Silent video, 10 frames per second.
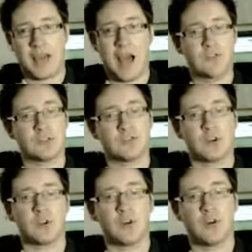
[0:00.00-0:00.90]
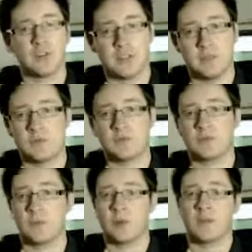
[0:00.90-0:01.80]
but they have just struck a lot of
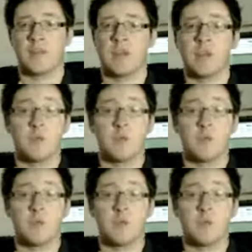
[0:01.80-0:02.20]
deals with